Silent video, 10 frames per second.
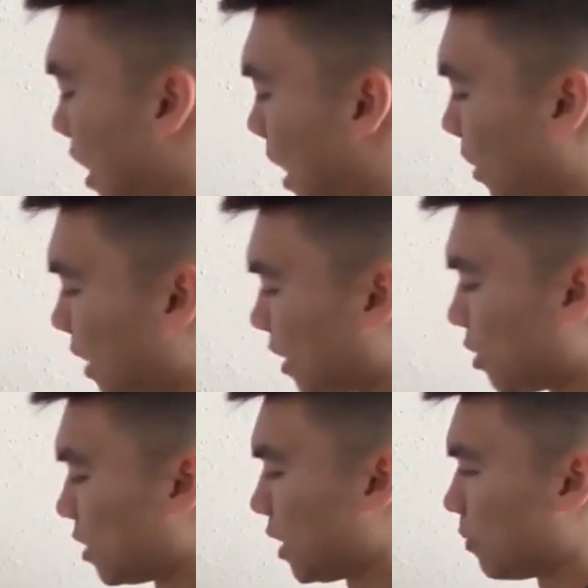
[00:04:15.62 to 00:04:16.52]
And by taking
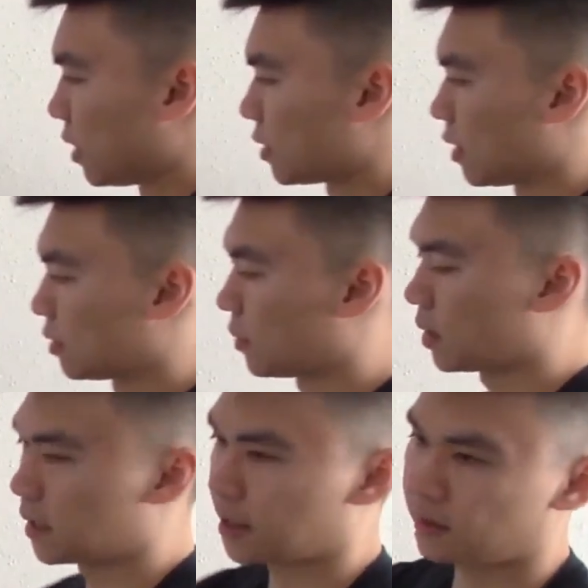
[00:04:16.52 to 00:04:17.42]
your T and B cells and by
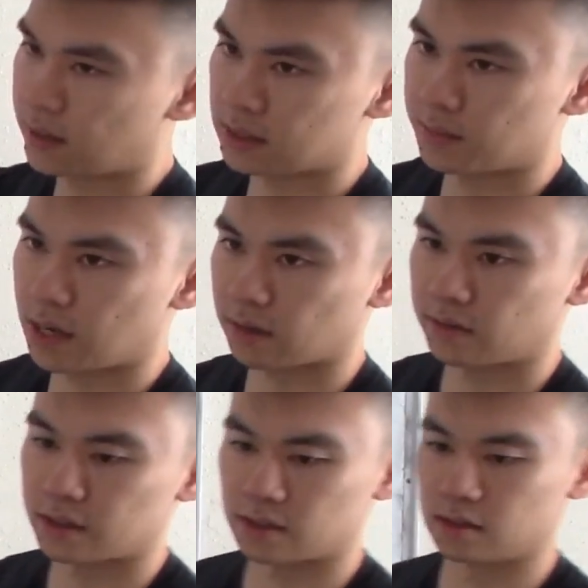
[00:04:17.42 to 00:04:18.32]
taking things like
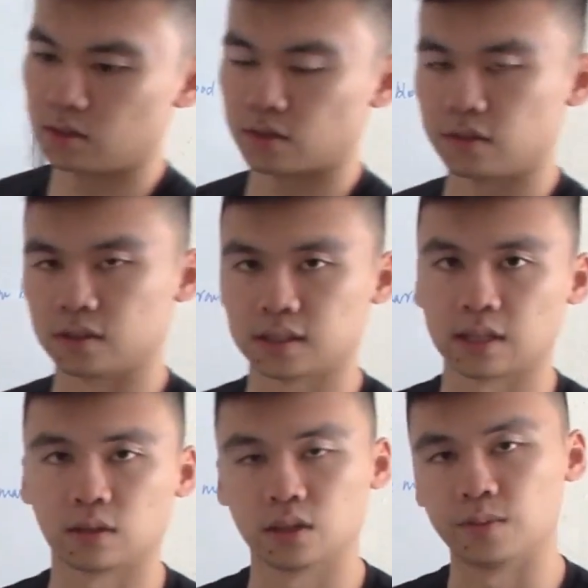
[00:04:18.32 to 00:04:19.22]
macrophages, neutrophils,
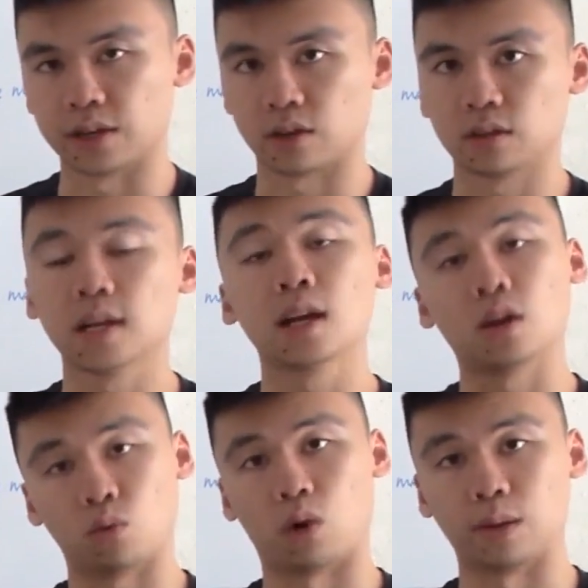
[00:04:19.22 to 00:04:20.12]
etc., you make your
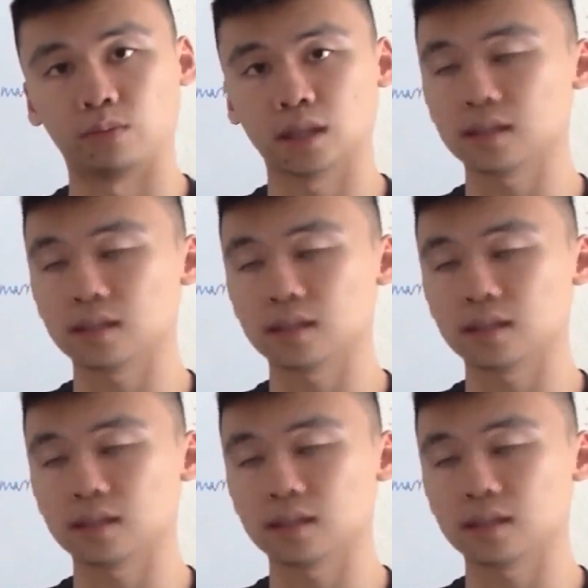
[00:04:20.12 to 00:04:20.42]
white blood